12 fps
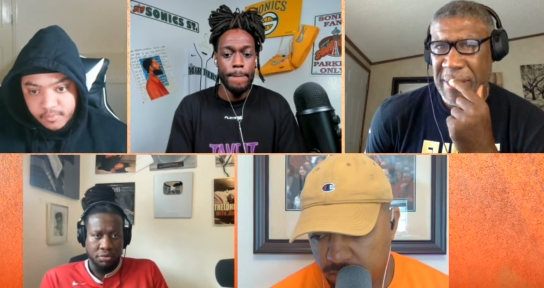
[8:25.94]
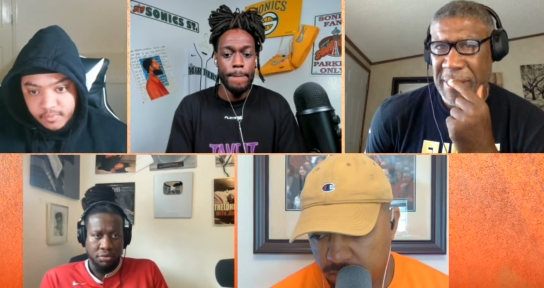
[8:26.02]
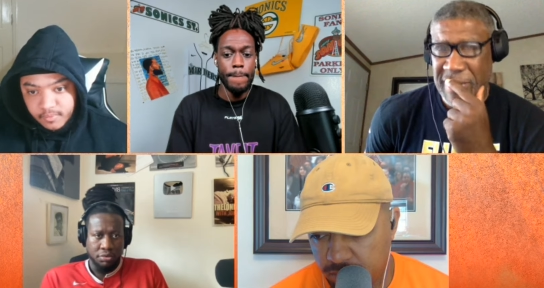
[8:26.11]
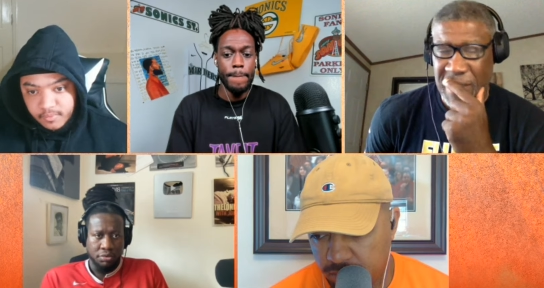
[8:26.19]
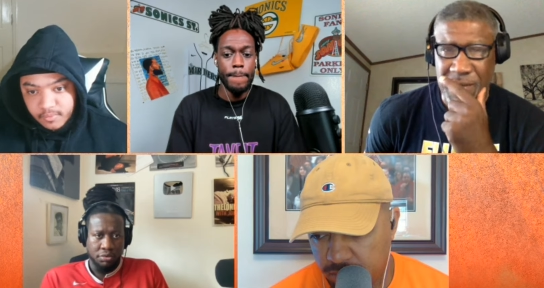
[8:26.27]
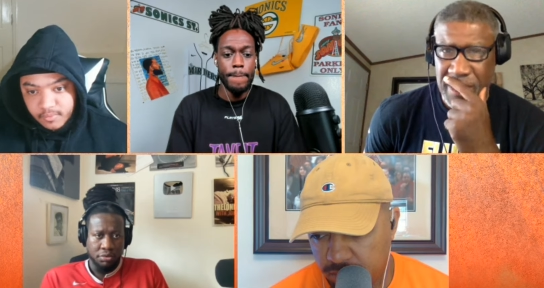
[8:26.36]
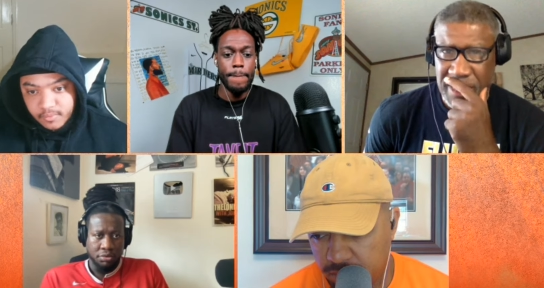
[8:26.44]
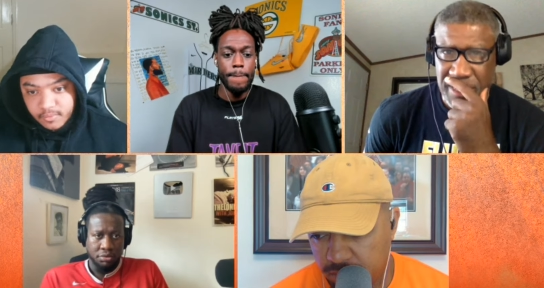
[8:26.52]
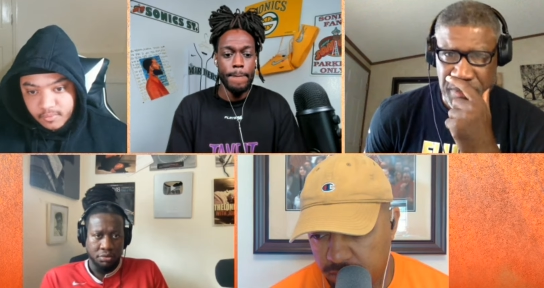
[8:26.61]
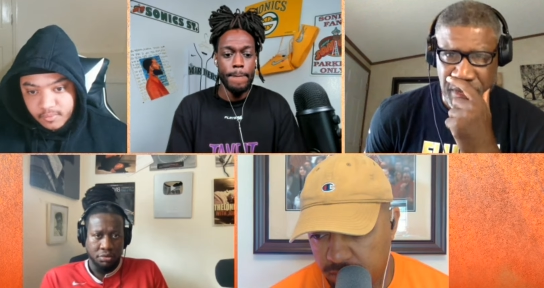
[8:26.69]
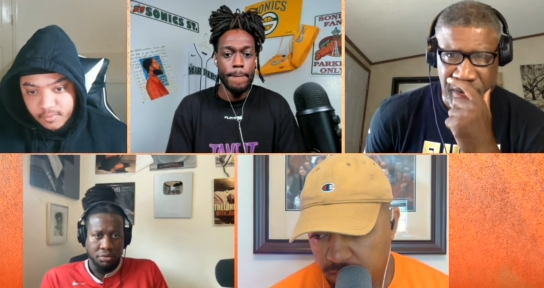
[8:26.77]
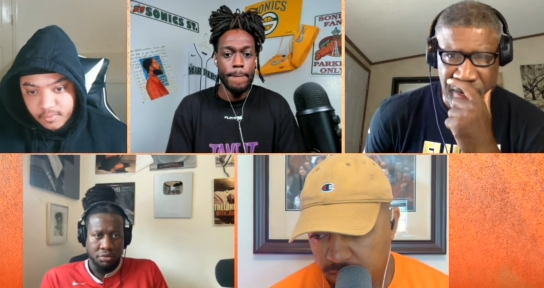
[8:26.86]
Speaker 1: seven years. I'm
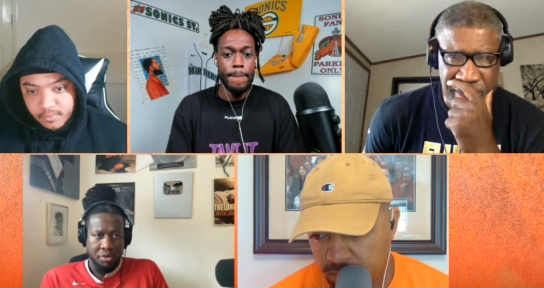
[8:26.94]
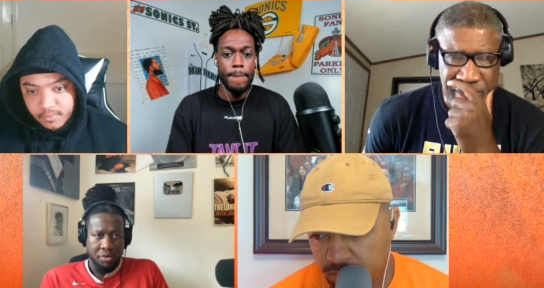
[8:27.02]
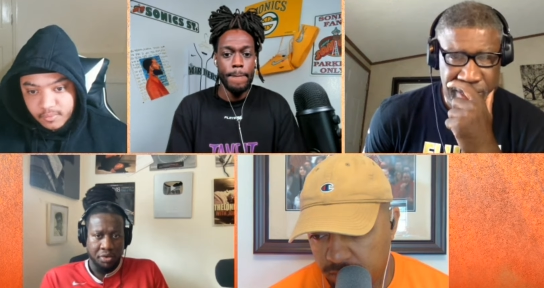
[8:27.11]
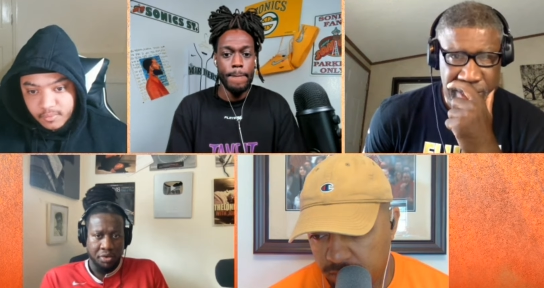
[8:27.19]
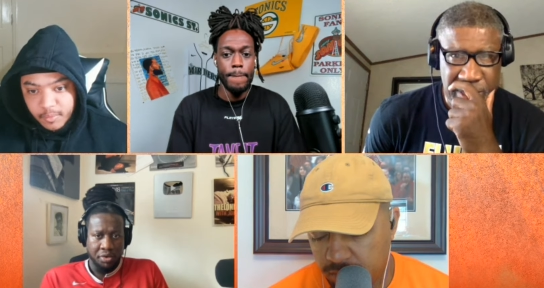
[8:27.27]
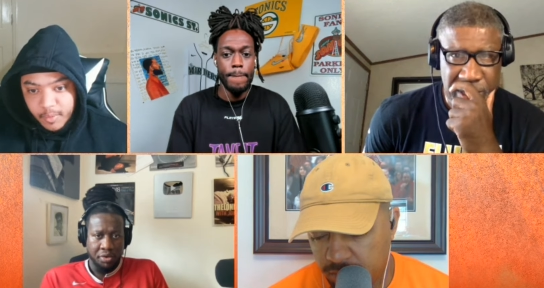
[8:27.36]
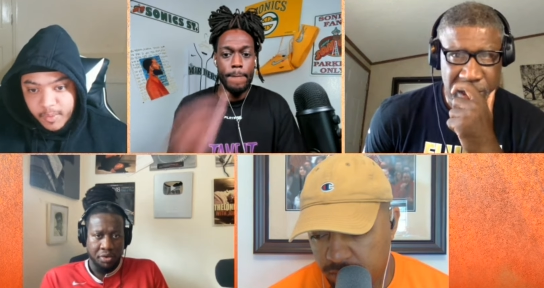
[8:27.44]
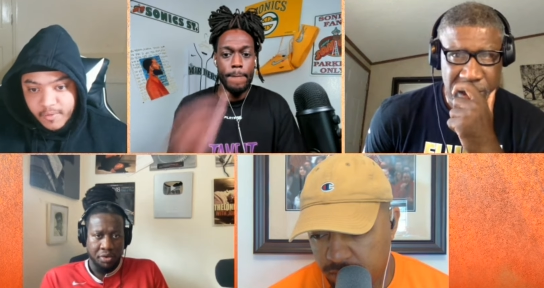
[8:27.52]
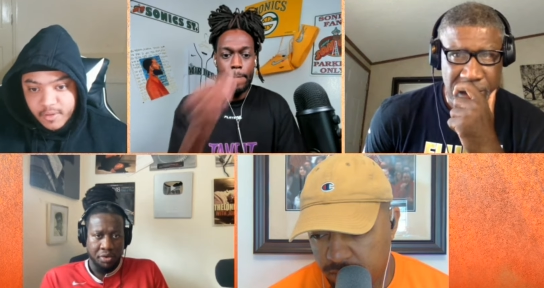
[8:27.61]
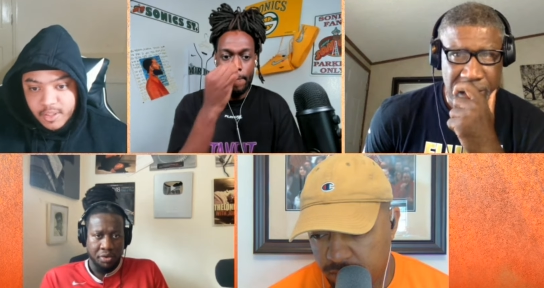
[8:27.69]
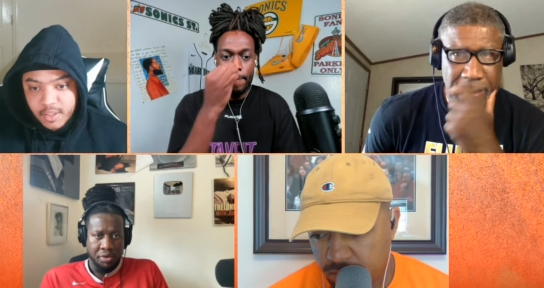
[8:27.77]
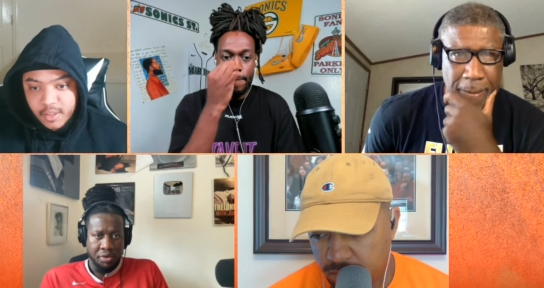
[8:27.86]
sorry. And we haven't
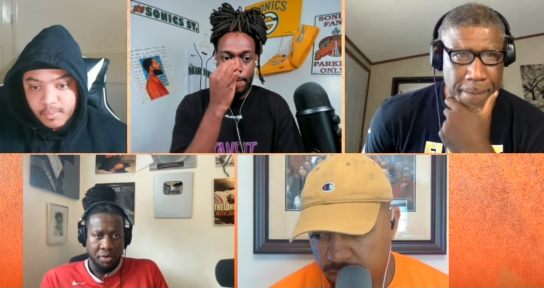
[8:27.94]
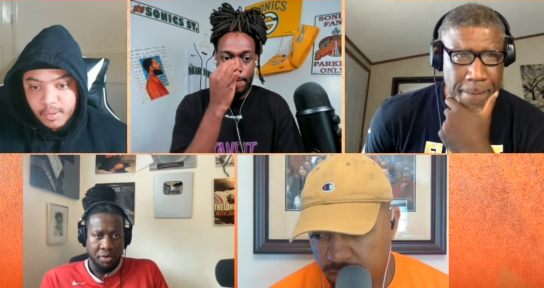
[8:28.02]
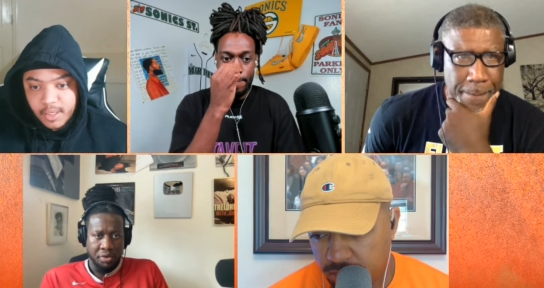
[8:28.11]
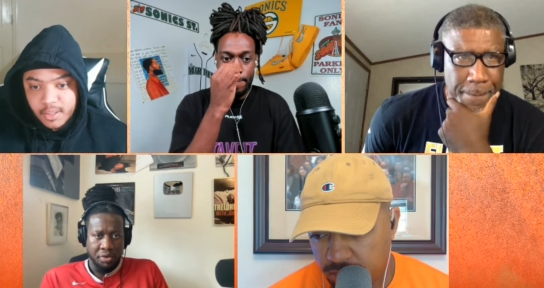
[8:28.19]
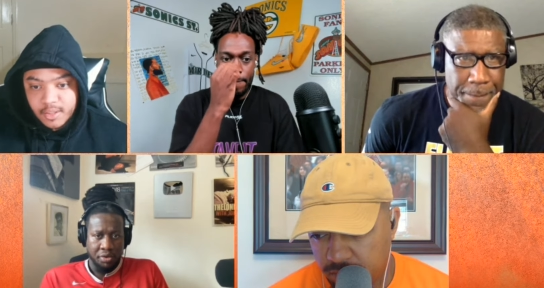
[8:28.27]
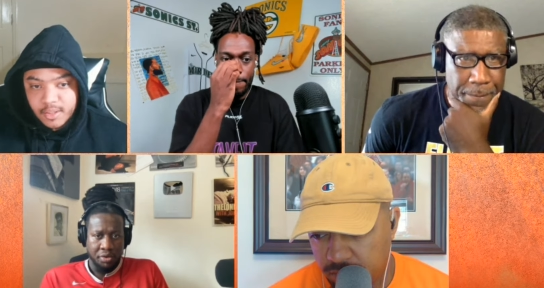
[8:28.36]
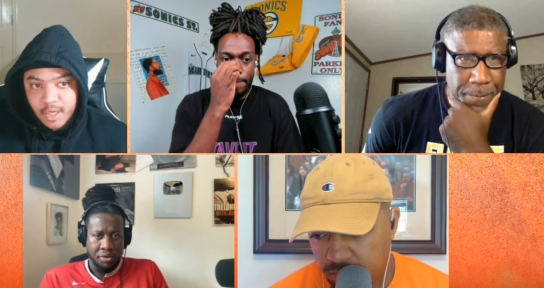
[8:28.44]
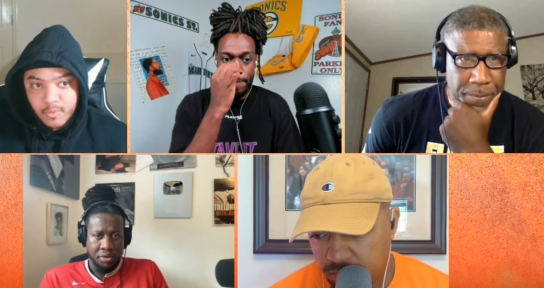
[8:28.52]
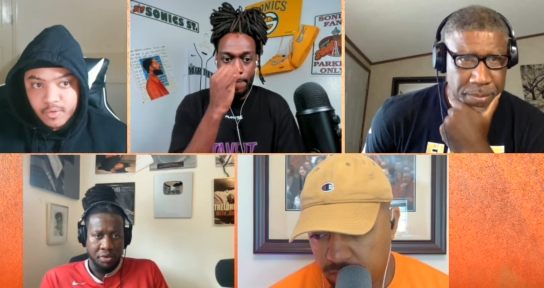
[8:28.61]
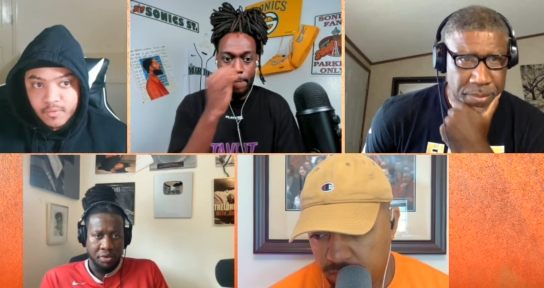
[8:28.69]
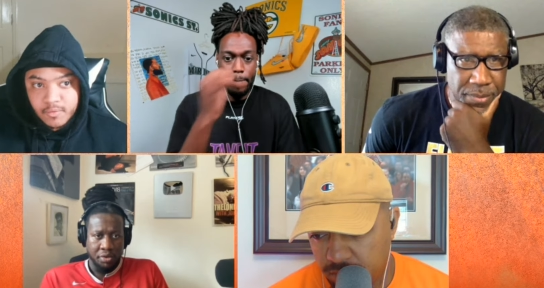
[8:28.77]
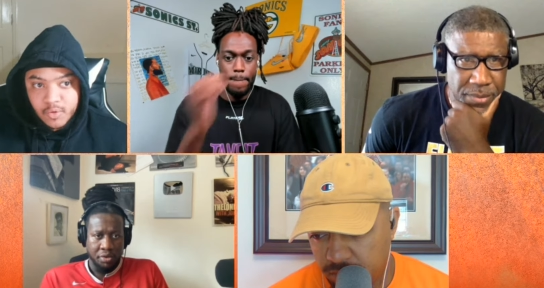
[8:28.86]
seen him play since I
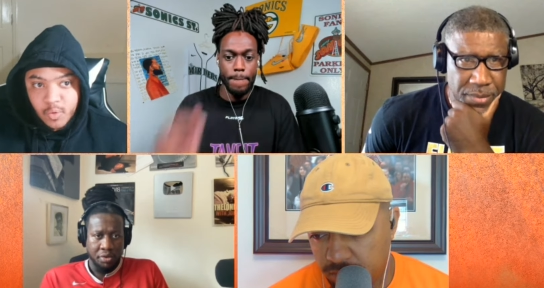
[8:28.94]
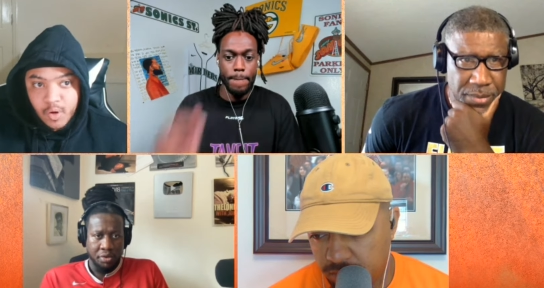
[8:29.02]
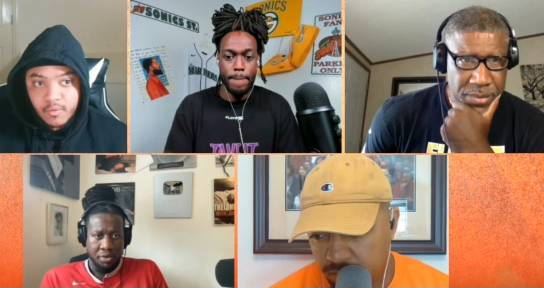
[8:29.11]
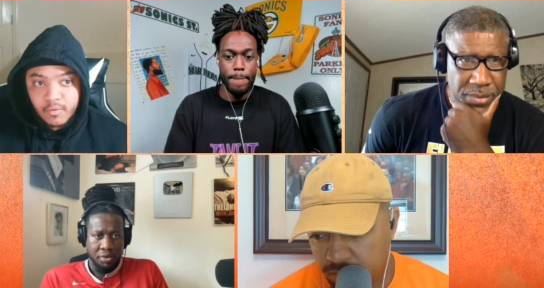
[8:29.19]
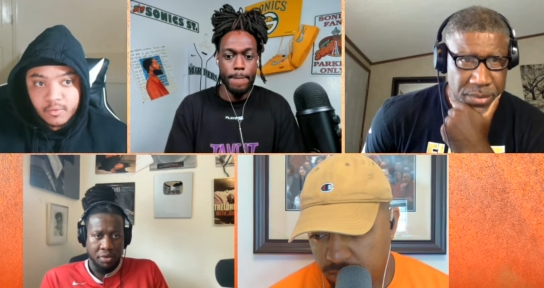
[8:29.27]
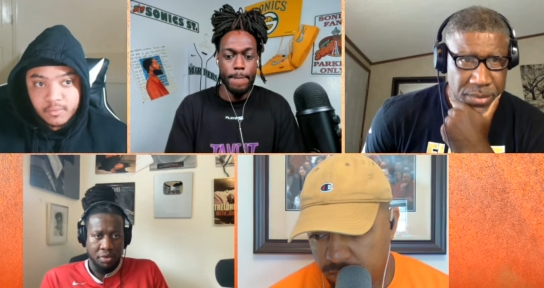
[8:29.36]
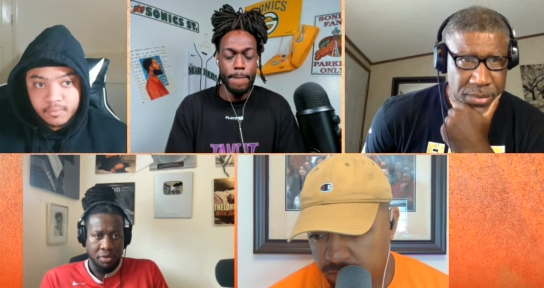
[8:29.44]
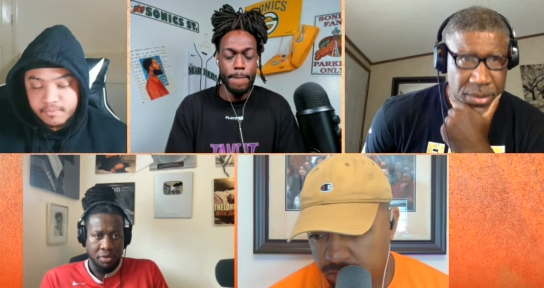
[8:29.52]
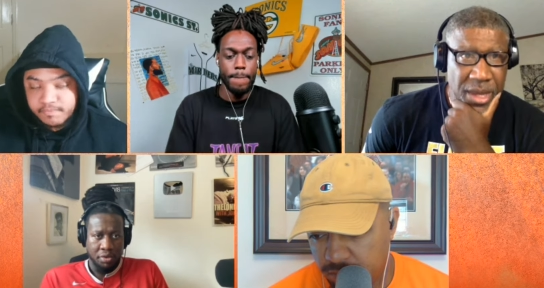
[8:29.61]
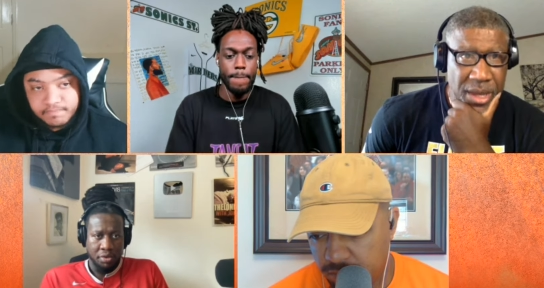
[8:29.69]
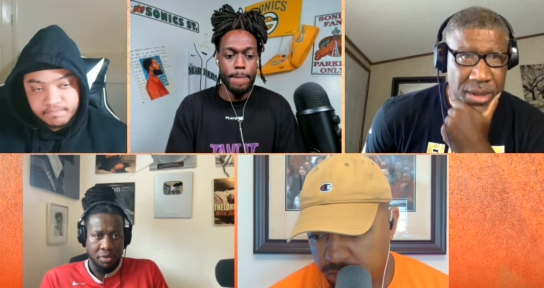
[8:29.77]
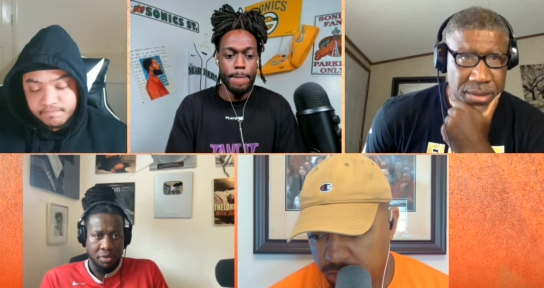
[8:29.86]
was 12.
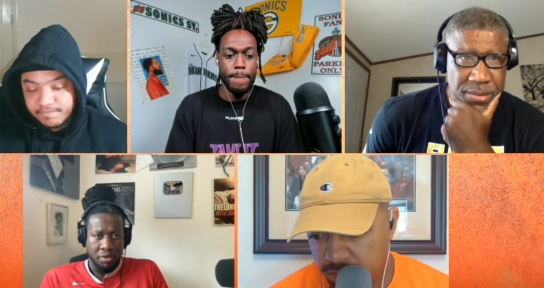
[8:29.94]
Yeah,